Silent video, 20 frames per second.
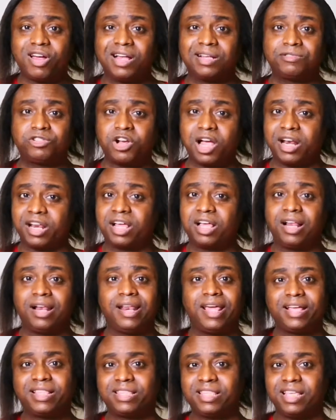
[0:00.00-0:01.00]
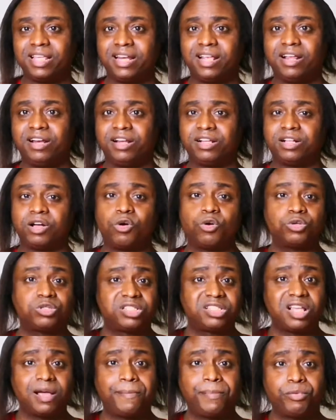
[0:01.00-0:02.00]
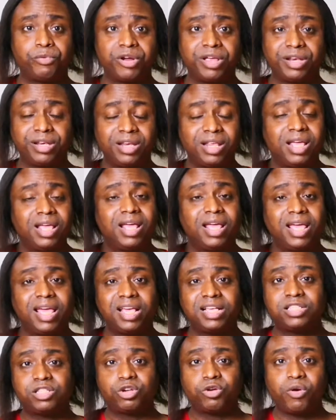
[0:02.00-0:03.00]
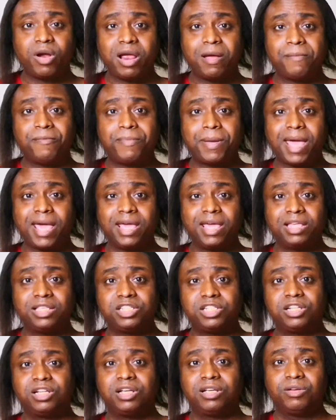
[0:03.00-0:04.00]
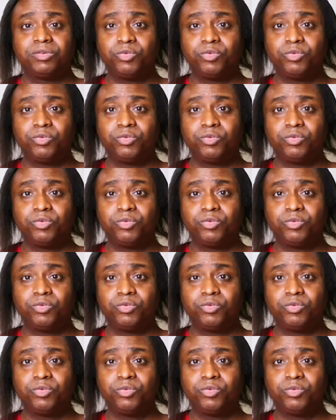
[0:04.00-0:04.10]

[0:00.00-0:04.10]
I'll try to collect it in a whole separate Instagram page.